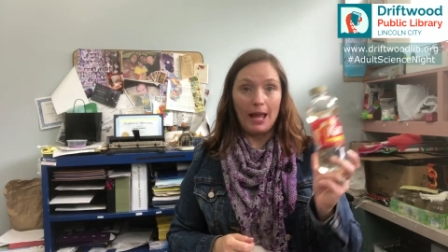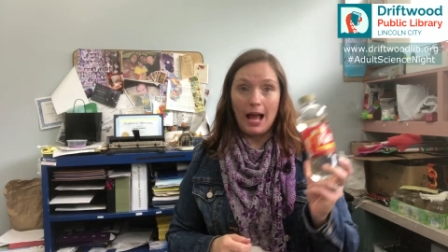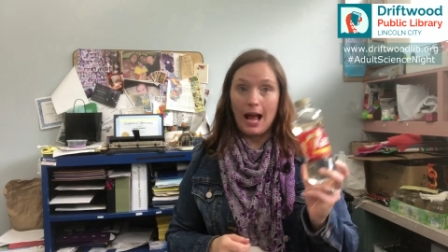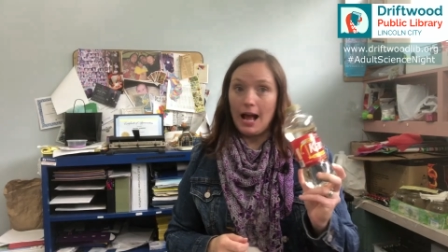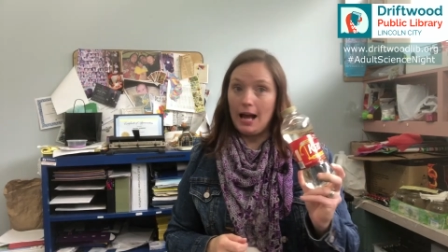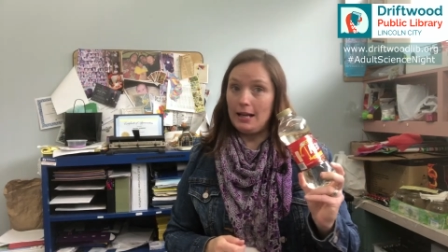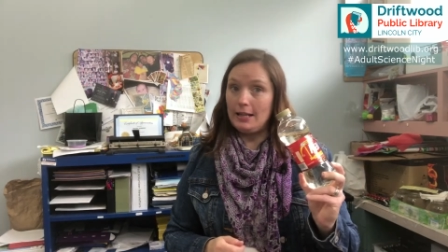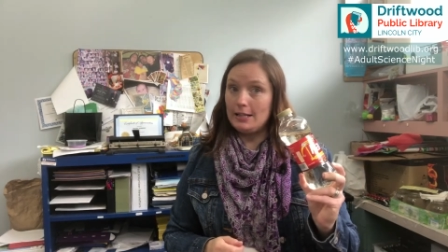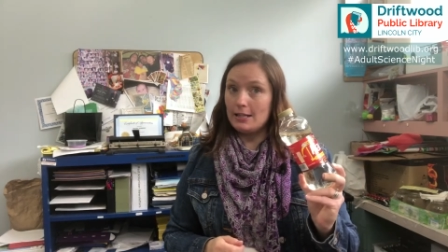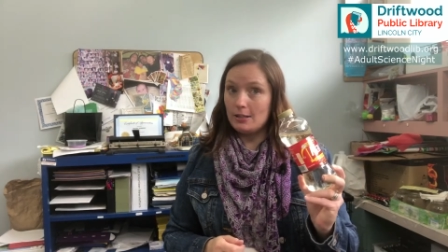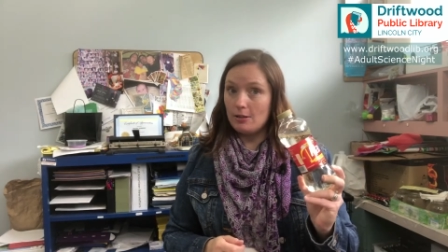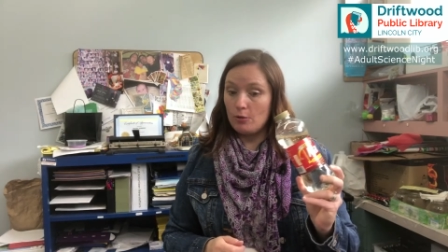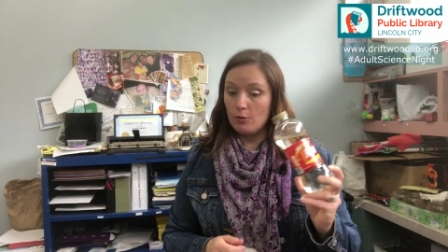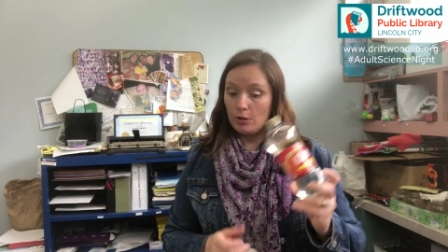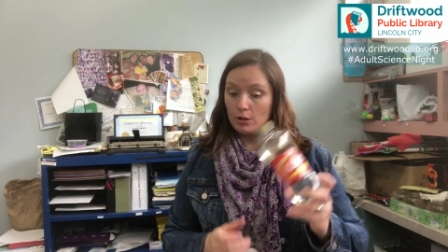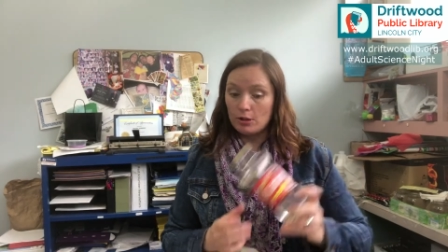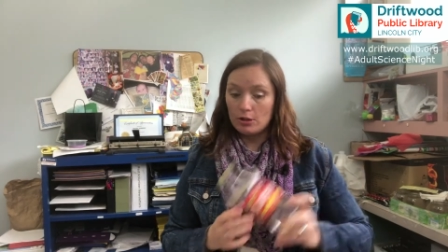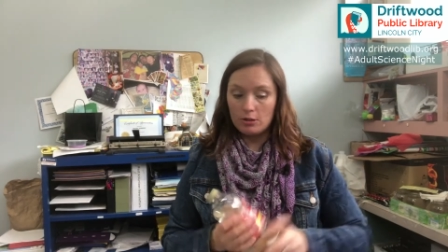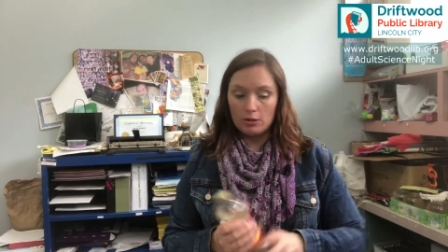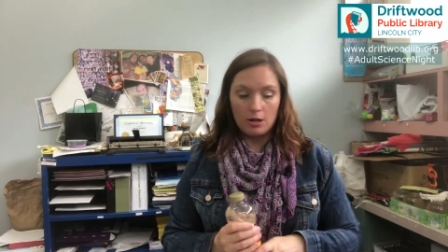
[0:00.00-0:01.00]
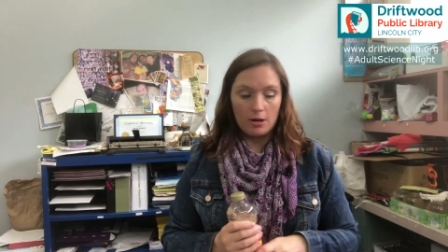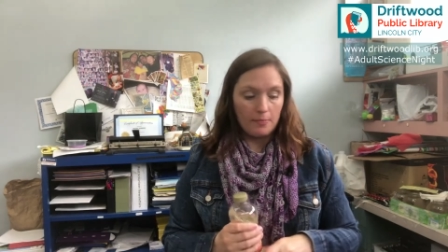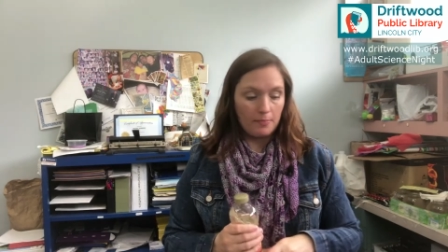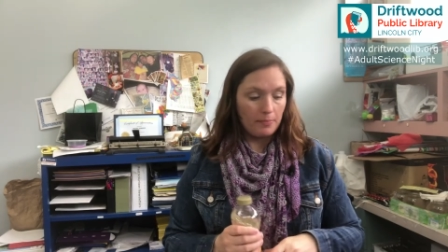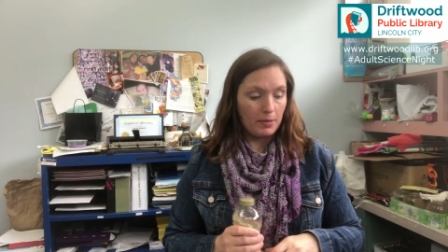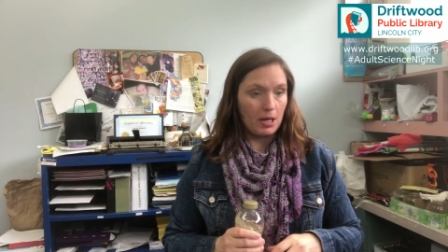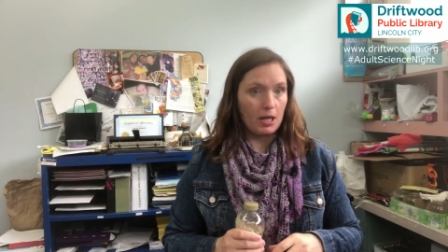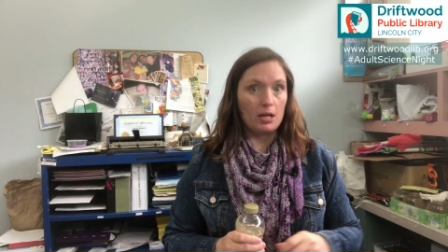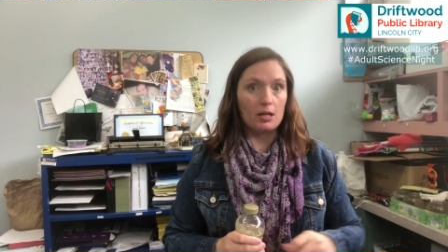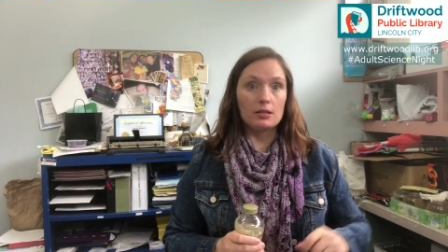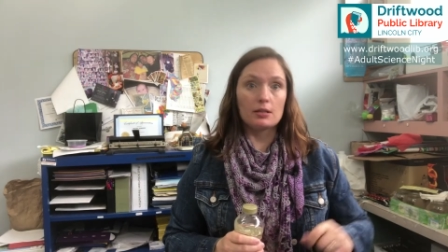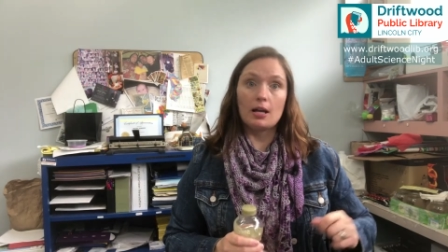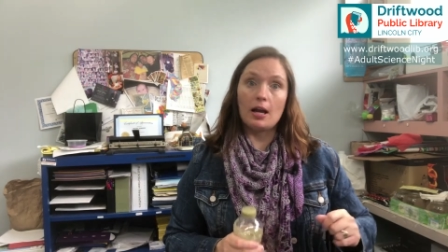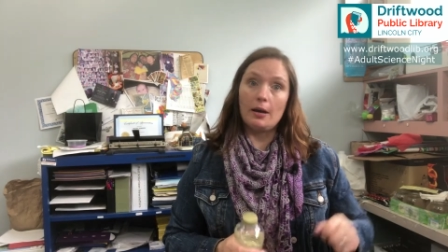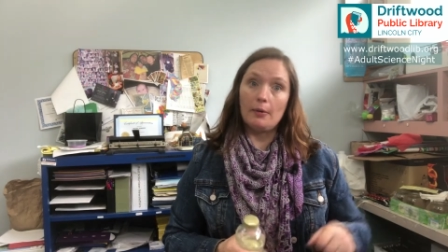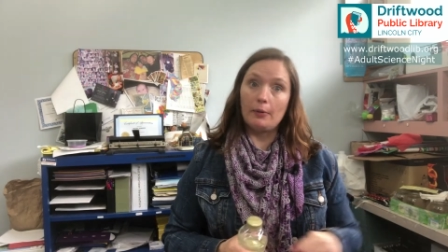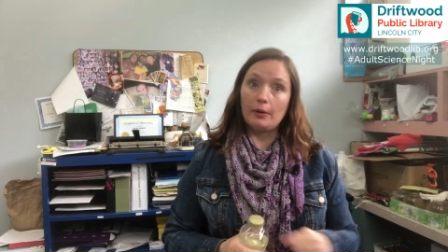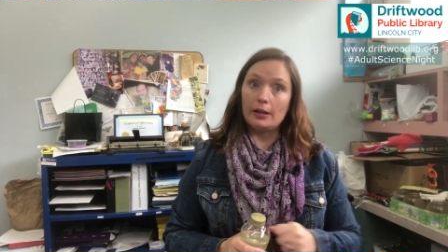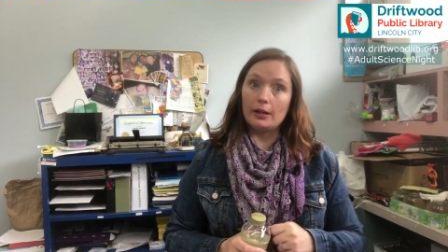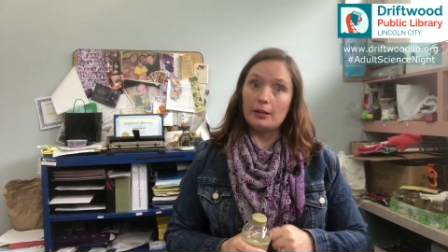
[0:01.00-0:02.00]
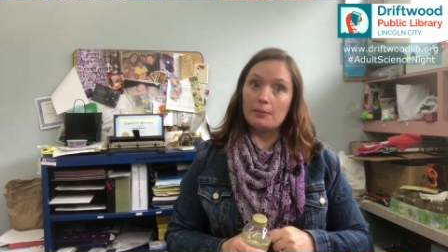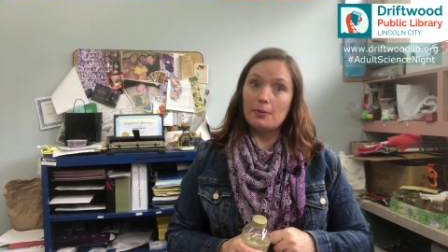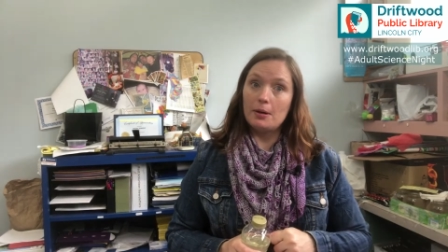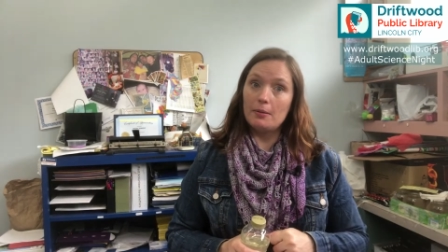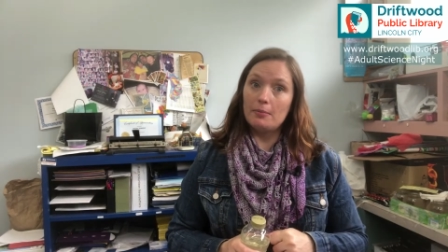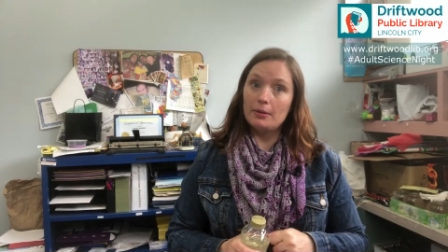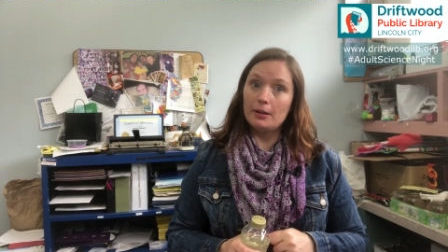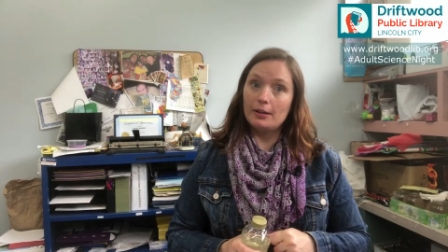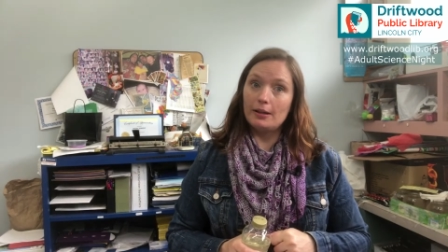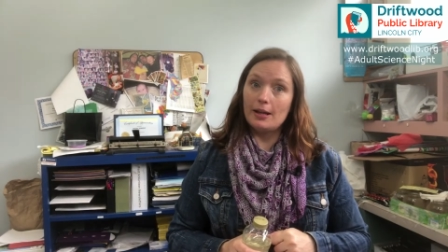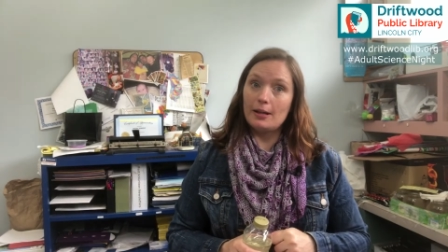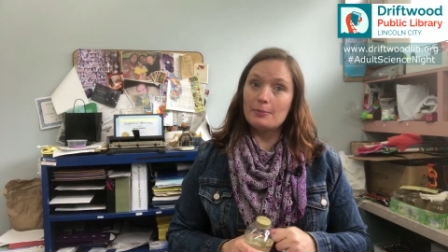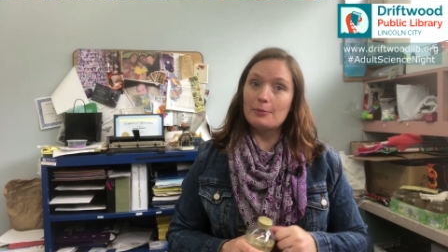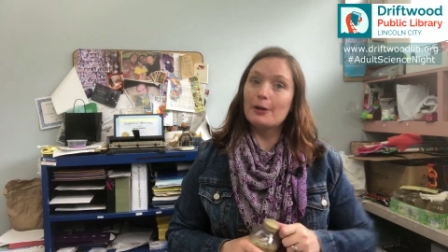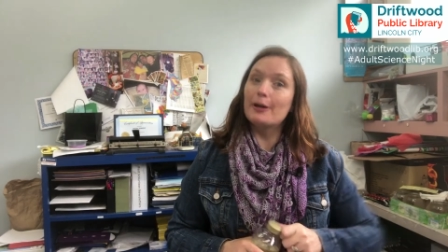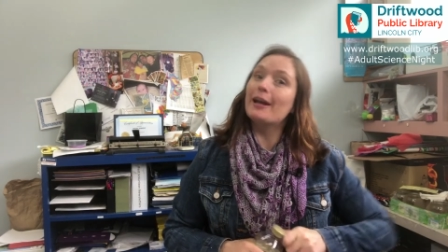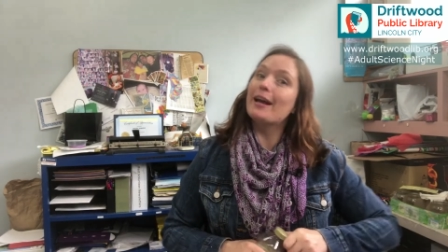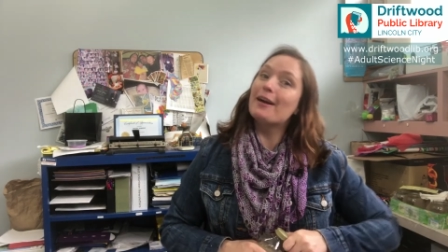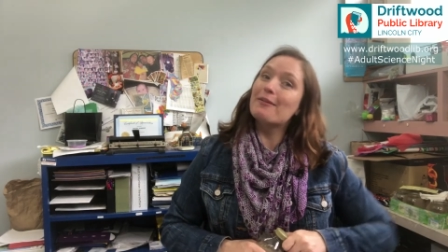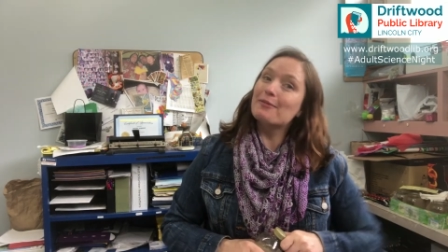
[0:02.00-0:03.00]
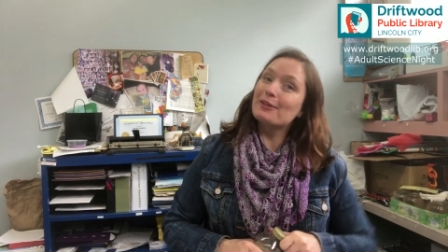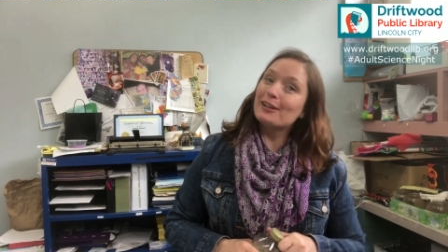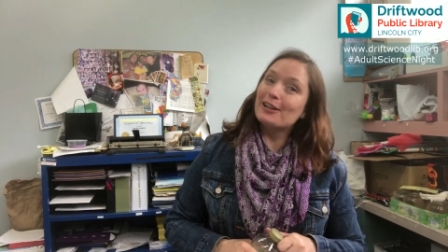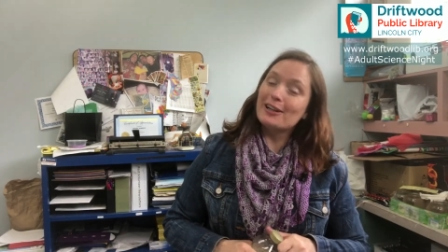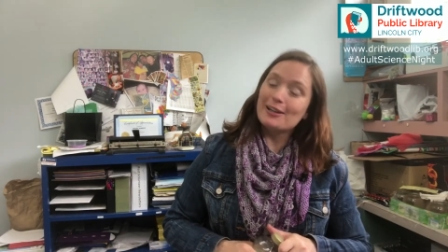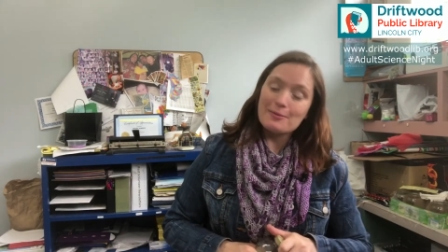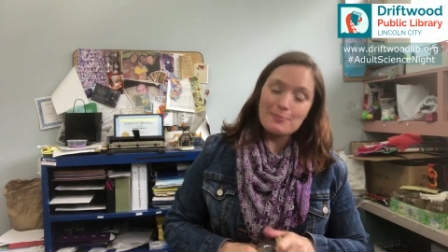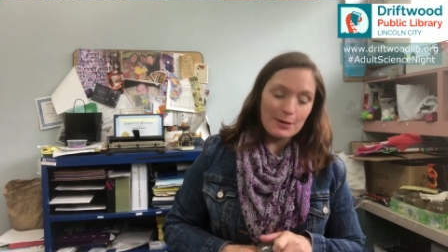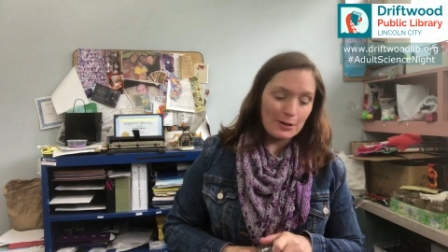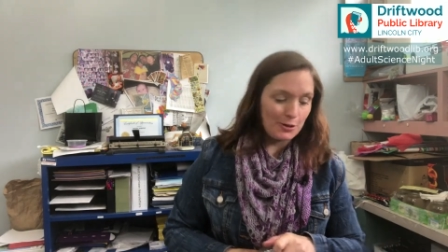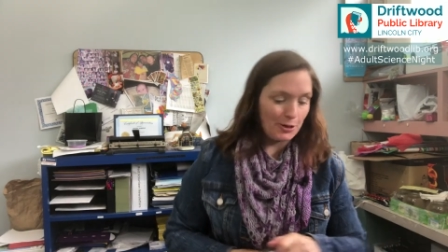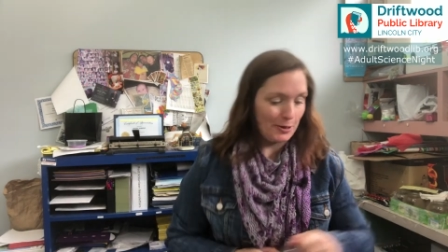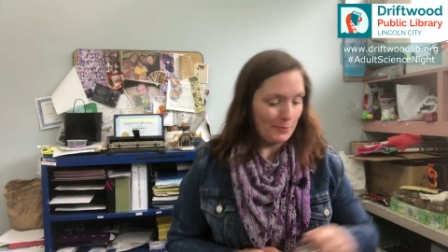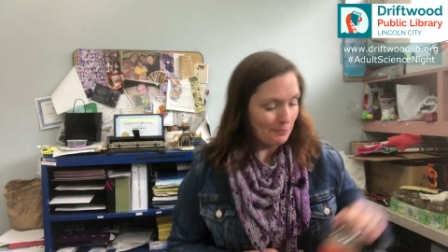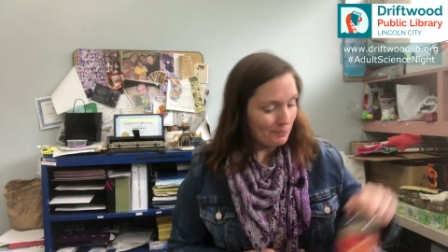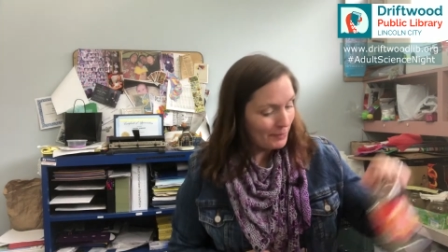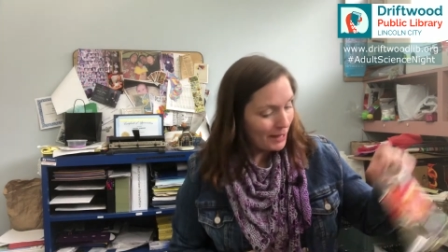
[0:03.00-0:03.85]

I did corn syrup because I work at a public library and we're on a budget.